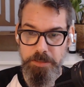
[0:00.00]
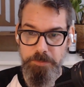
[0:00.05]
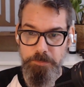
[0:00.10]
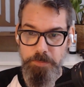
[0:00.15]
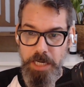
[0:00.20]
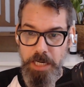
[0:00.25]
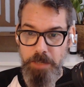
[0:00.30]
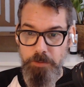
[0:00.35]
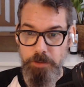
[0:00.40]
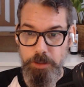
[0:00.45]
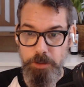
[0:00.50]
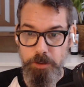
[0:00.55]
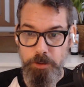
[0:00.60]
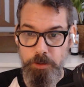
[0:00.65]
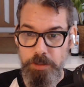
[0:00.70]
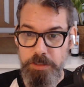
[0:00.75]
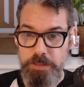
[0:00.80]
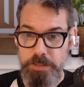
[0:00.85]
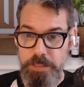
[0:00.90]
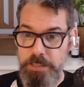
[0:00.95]
our
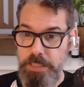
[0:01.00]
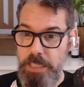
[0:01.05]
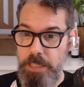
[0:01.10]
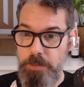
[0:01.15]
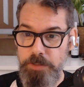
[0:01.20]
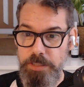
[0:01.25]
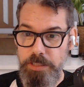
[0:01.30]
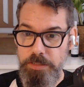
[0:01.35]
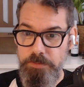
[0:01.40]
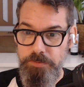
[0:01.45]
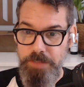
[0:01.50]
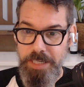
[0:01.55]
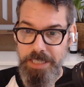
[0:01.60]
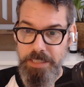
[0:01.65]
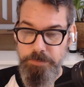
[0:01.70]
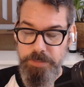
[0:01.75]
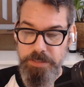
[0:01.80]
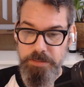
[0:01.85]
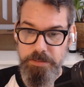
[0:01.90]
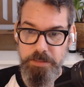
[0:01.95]
earth and our
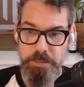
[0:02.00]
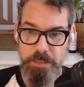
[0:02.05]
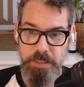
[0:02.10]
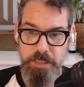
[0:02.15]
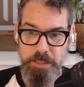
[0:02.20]
environment.